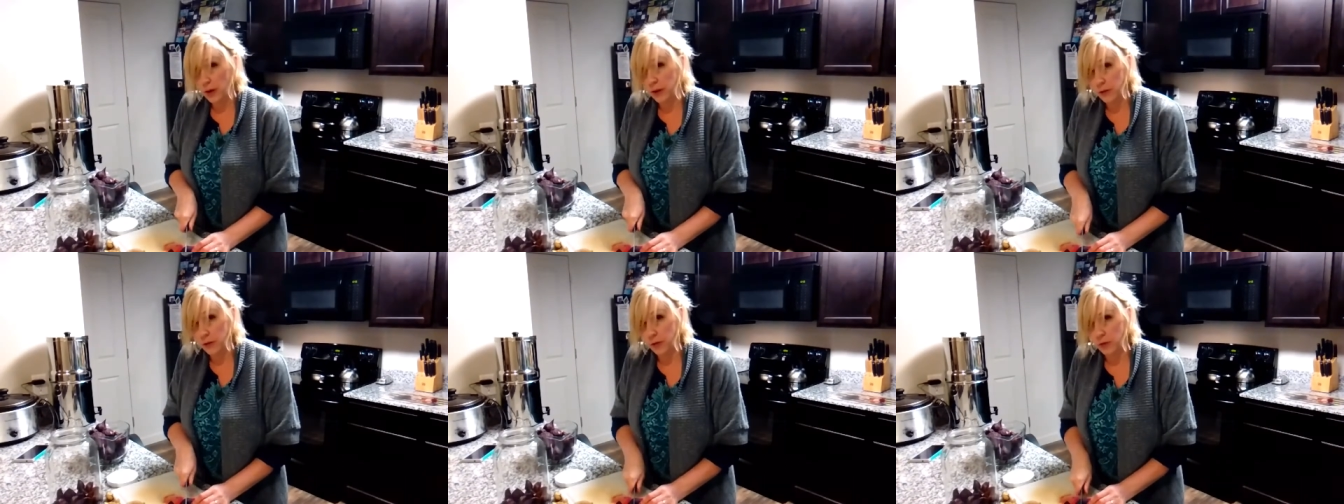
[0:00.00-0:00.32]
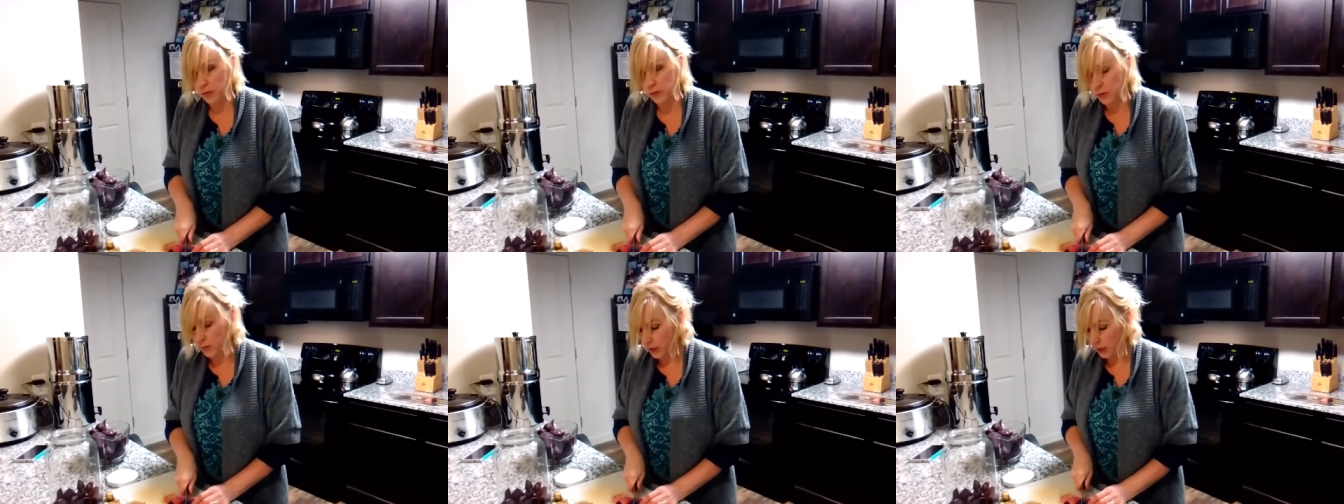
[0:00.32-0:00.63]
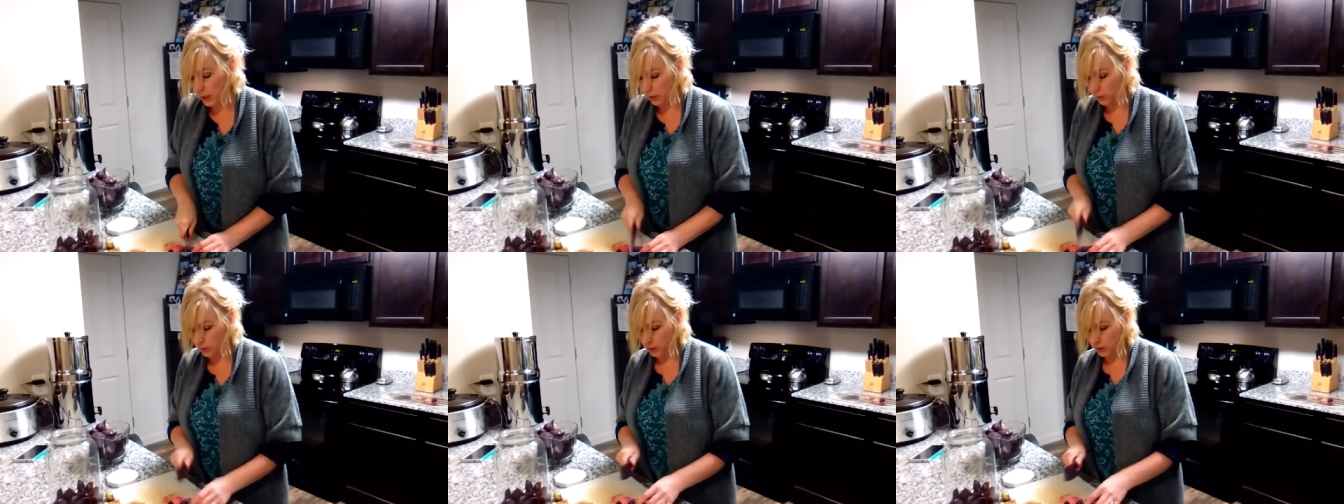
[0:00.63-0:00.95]
I don't know if you've
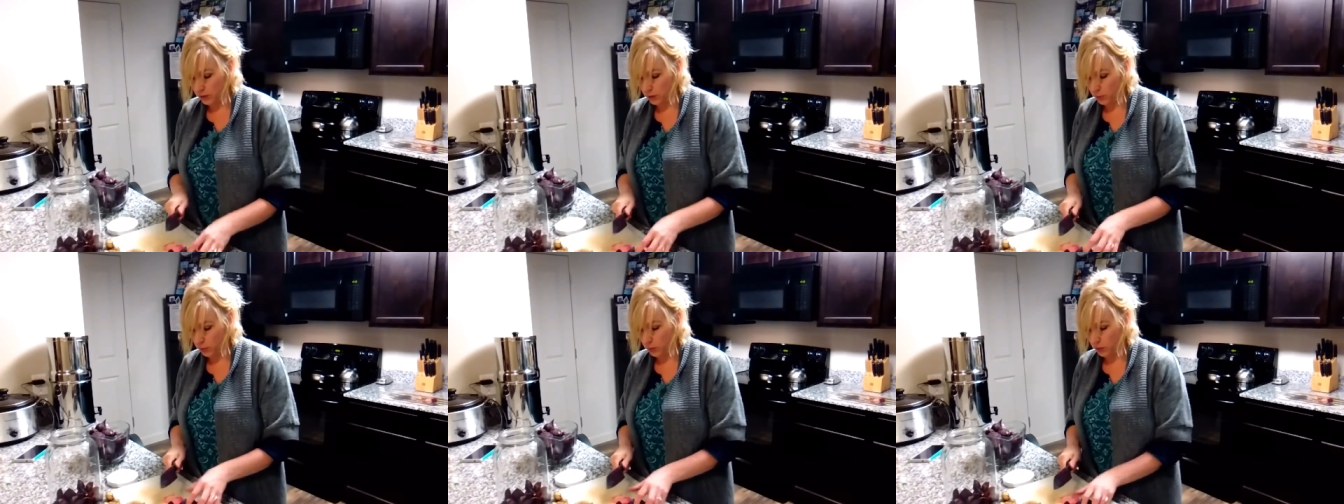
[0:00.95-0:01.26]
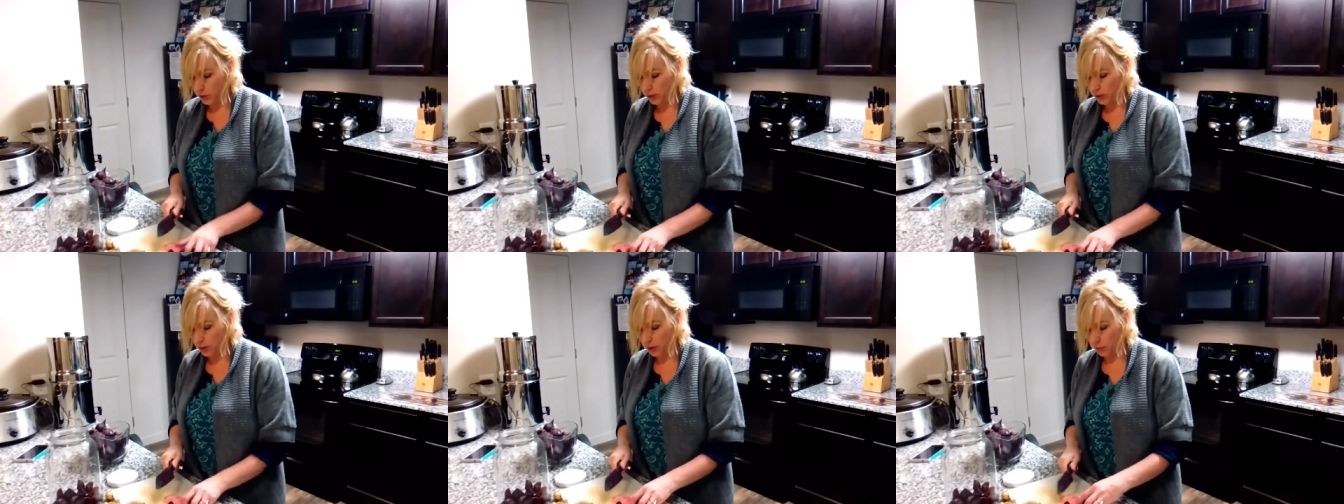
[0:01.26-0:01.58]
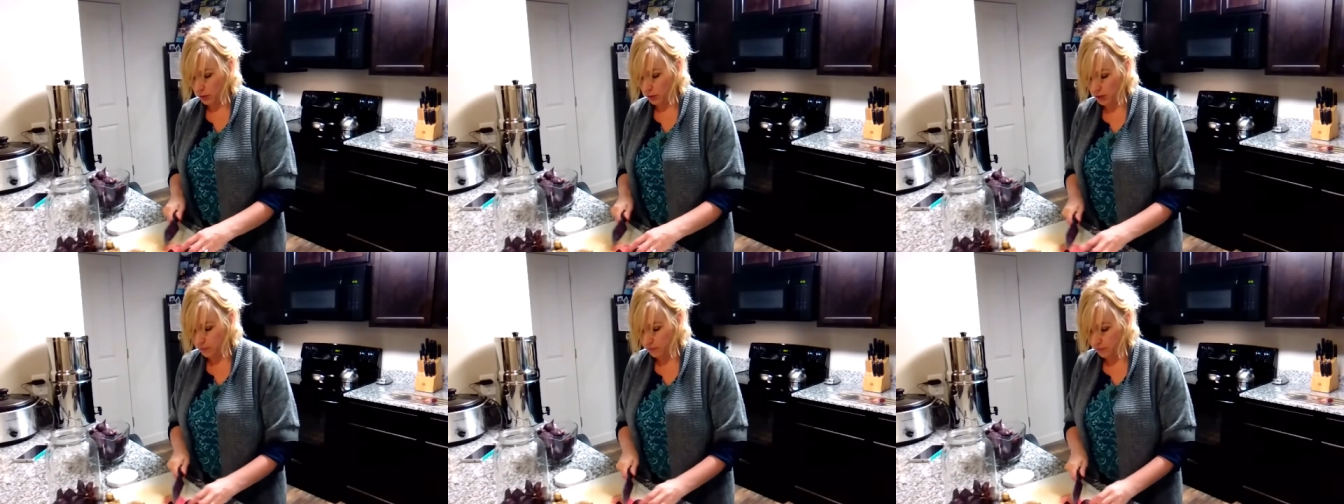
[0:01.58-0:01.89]
had it, but it's pretty
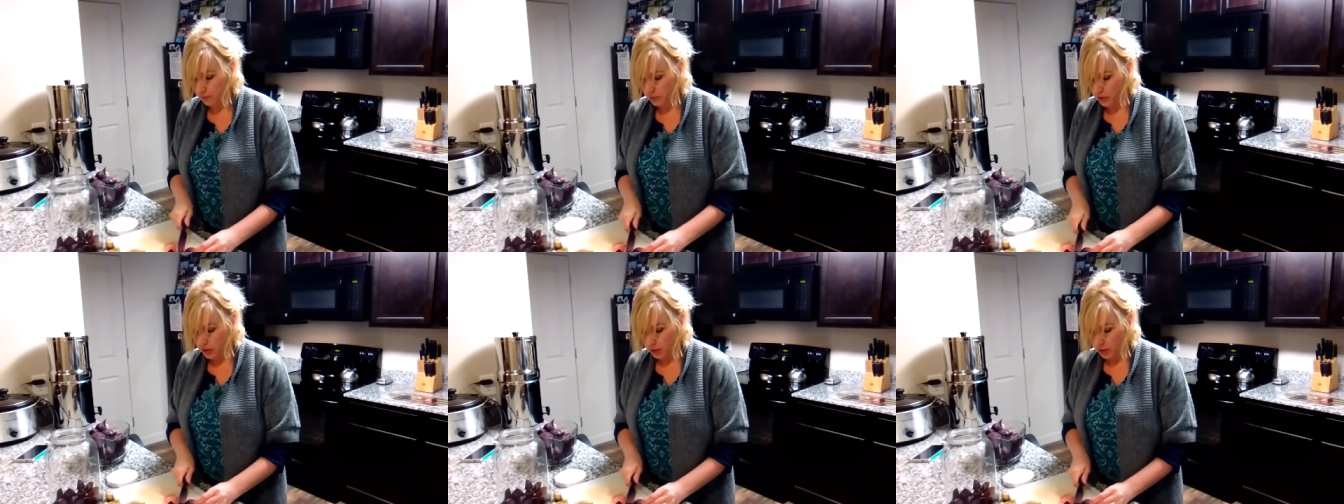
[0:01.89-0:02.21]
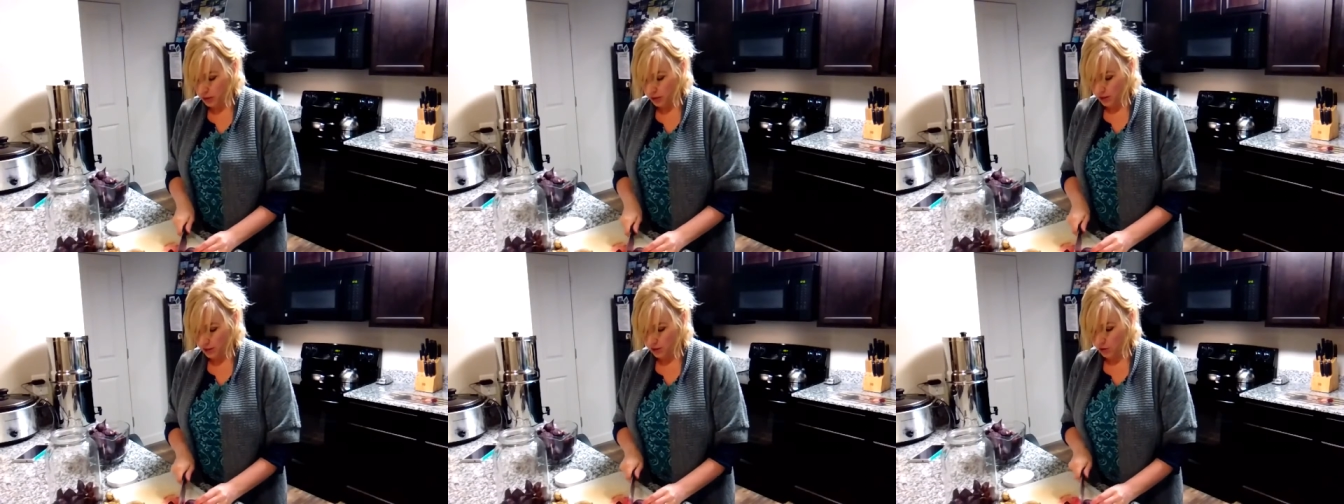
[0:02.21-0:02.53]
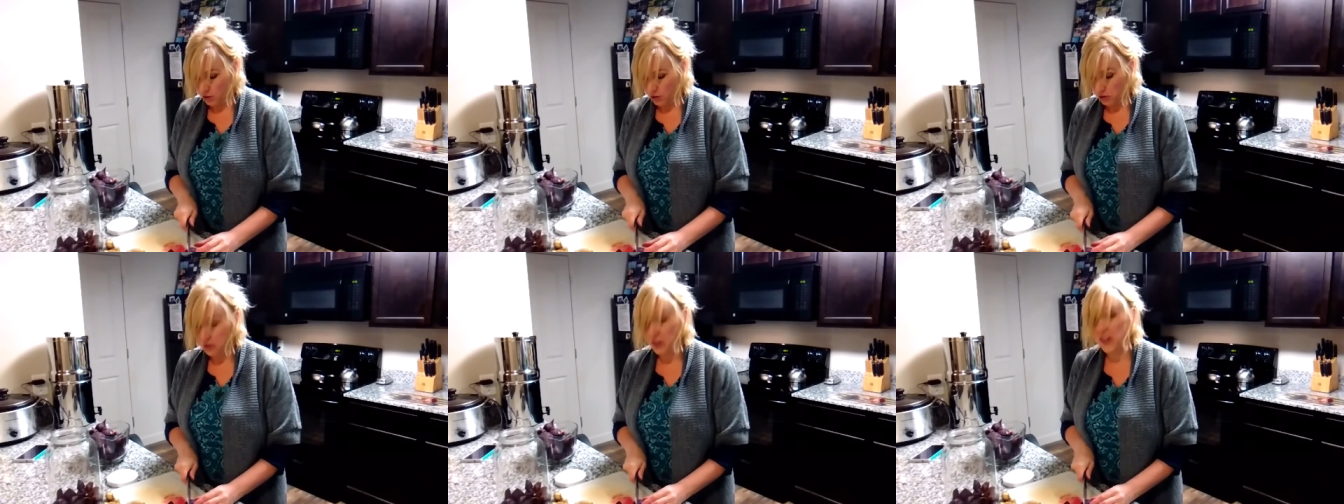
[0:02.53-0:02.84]
yummy.
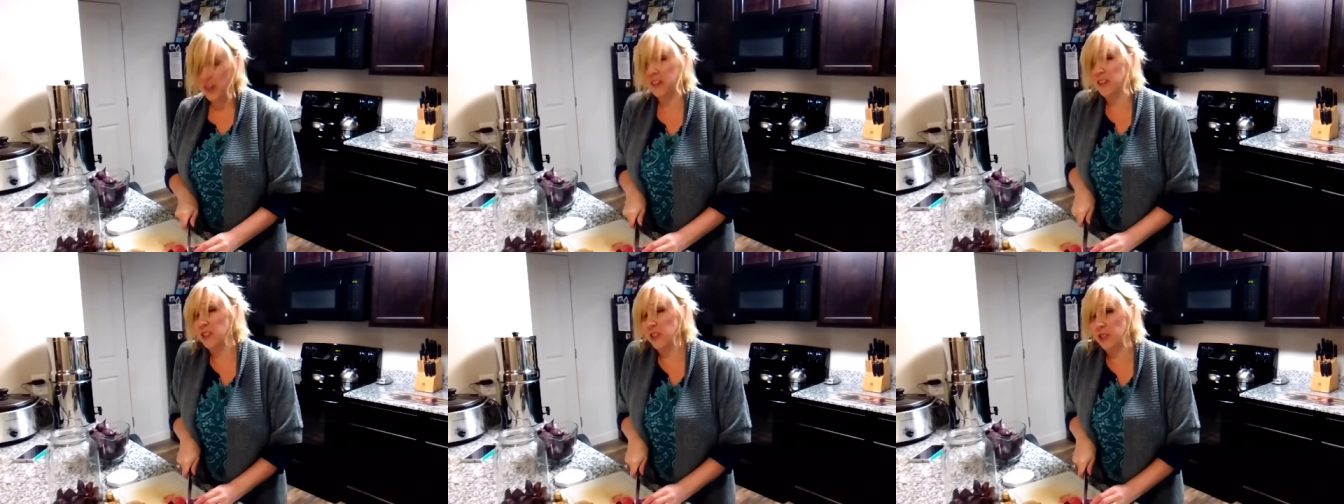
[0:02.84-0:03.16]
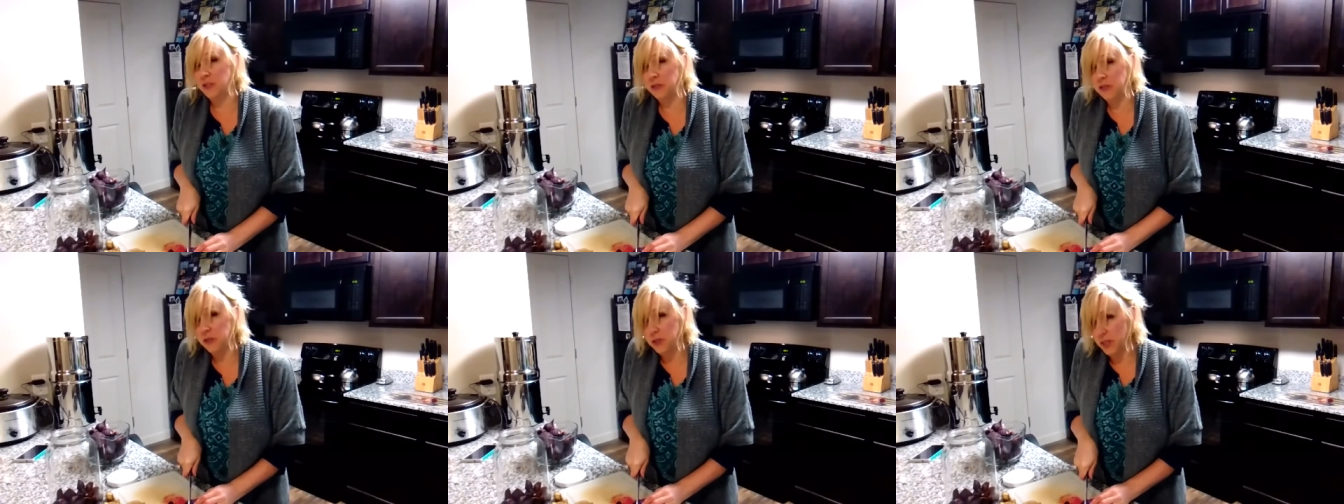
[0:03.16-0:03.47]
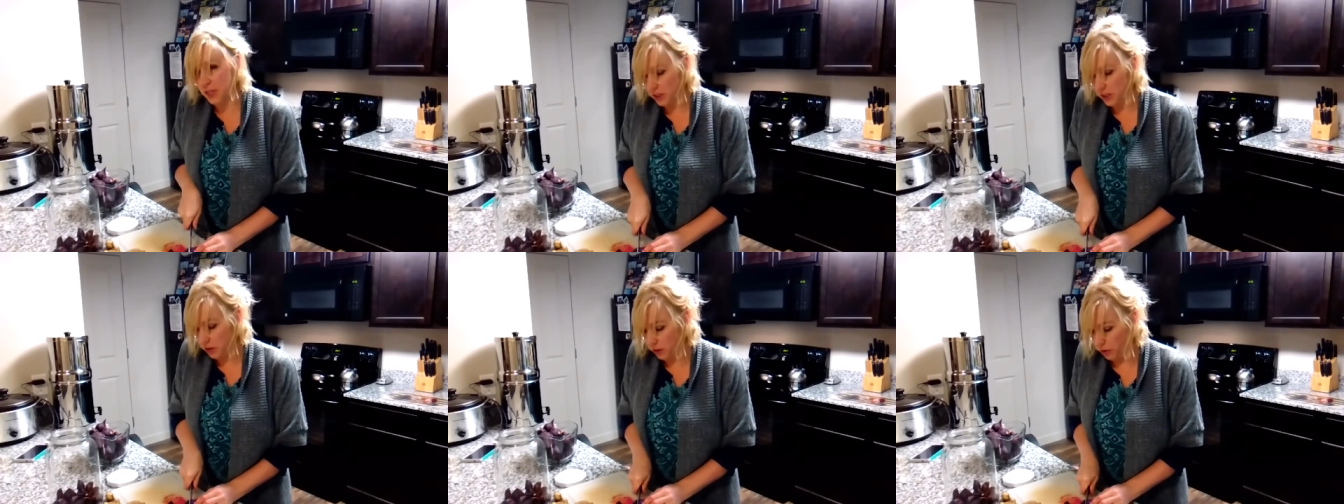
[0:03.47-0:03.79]
There's a lot of sugar in
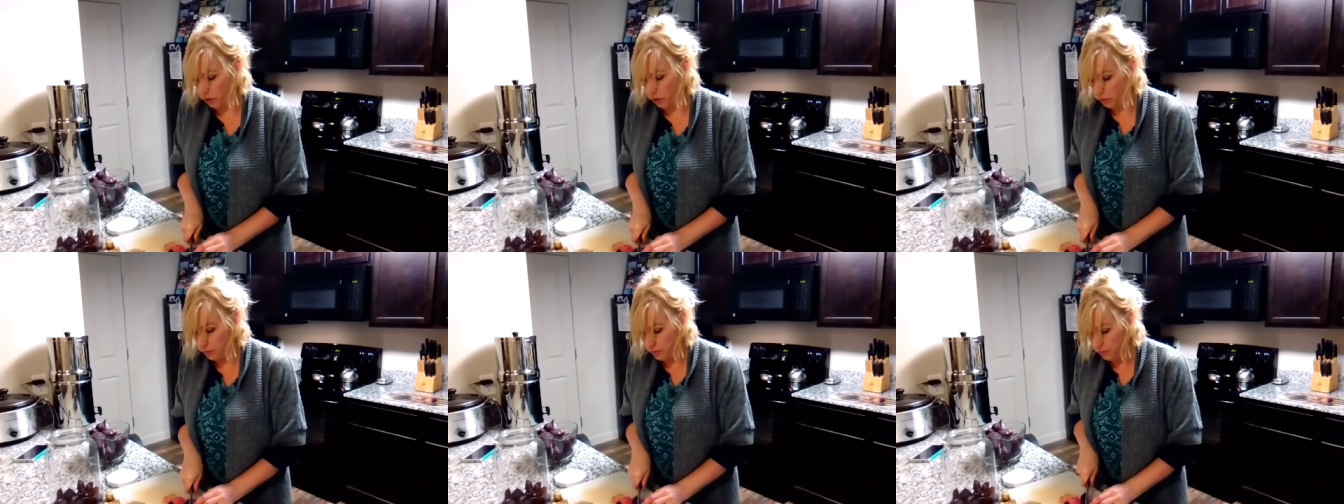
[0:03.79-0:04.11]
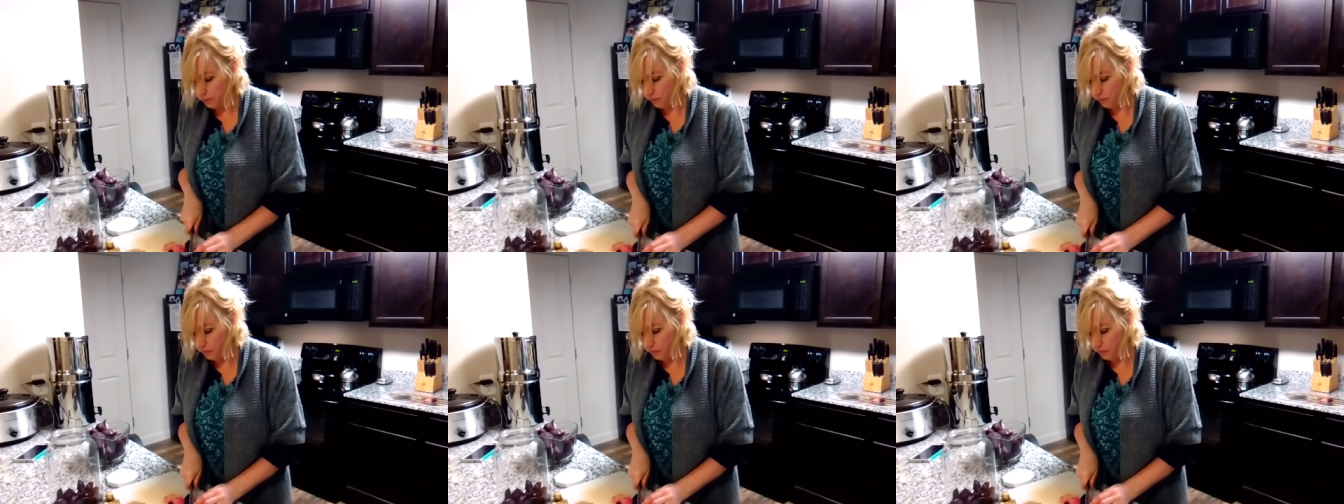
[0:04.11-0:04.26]
it though.